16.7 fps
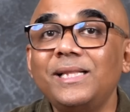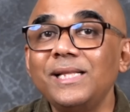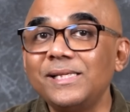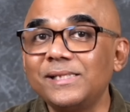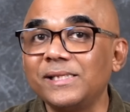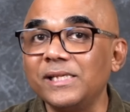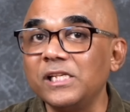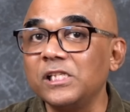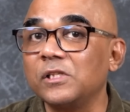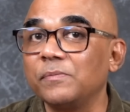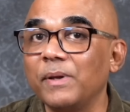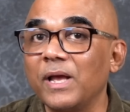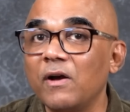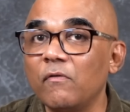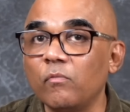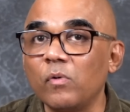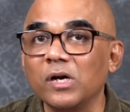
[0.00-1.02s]
These scenes may
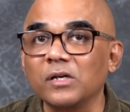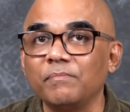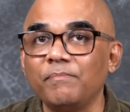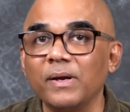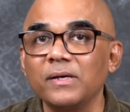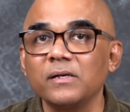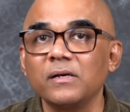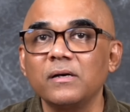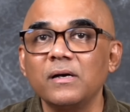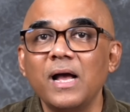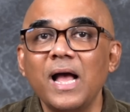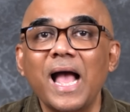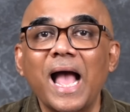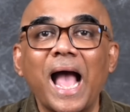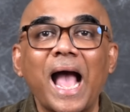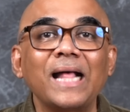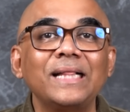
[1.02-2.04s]
have worked better
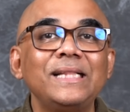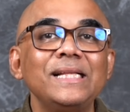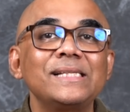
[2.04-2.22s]
had